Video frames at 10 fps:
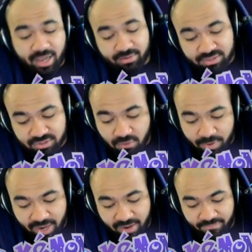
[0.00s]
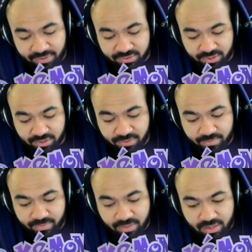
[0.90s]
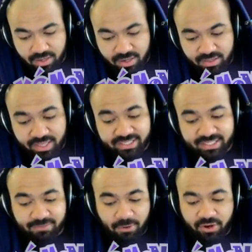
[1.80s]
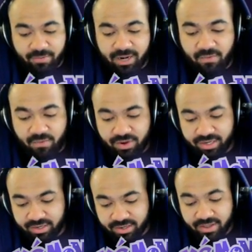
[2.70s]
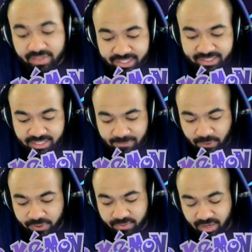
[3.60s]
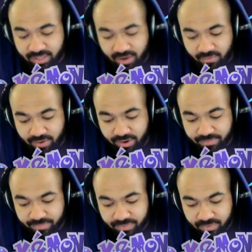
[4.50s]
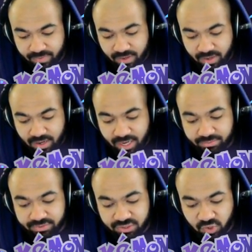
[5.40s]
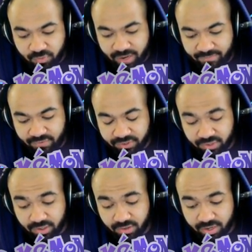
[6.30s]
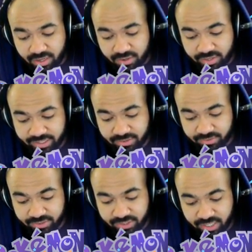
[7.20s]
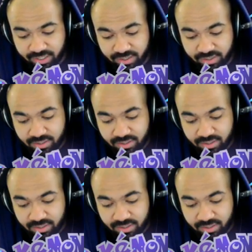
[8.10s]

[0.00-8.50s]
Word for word: I'm so painfully triggered. This is the Pokemon I wanted. This is the Pokemon that I want. I'm so painfully triggered right now. You guys don't understand.